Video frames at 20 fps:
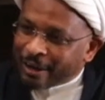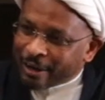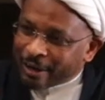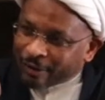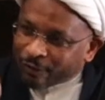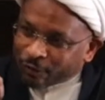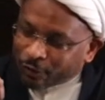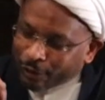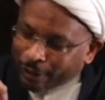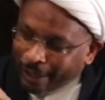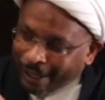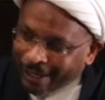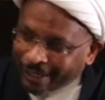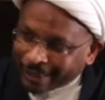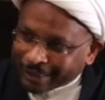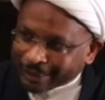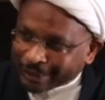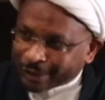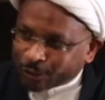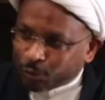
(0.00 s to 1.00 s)
For
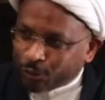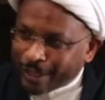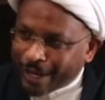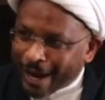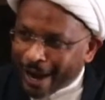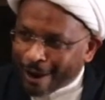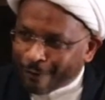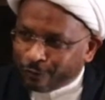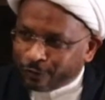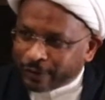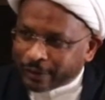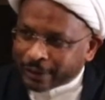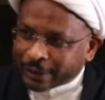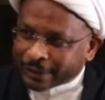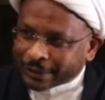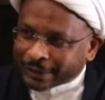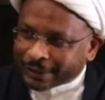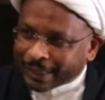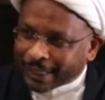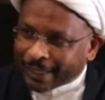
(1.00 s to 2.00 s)
us, we have to
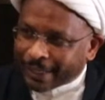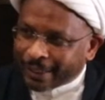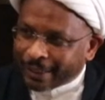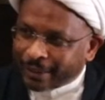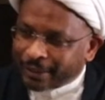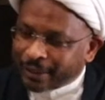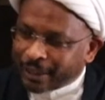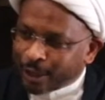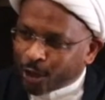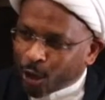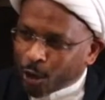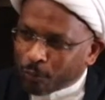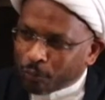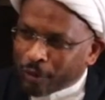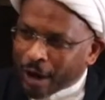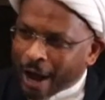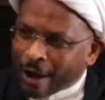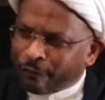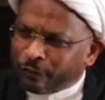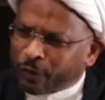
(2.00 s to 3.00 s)
say that our
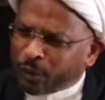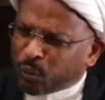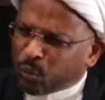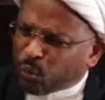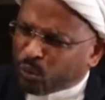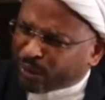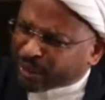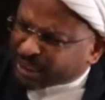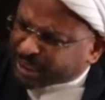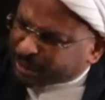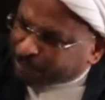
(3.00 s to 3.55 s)
prophet was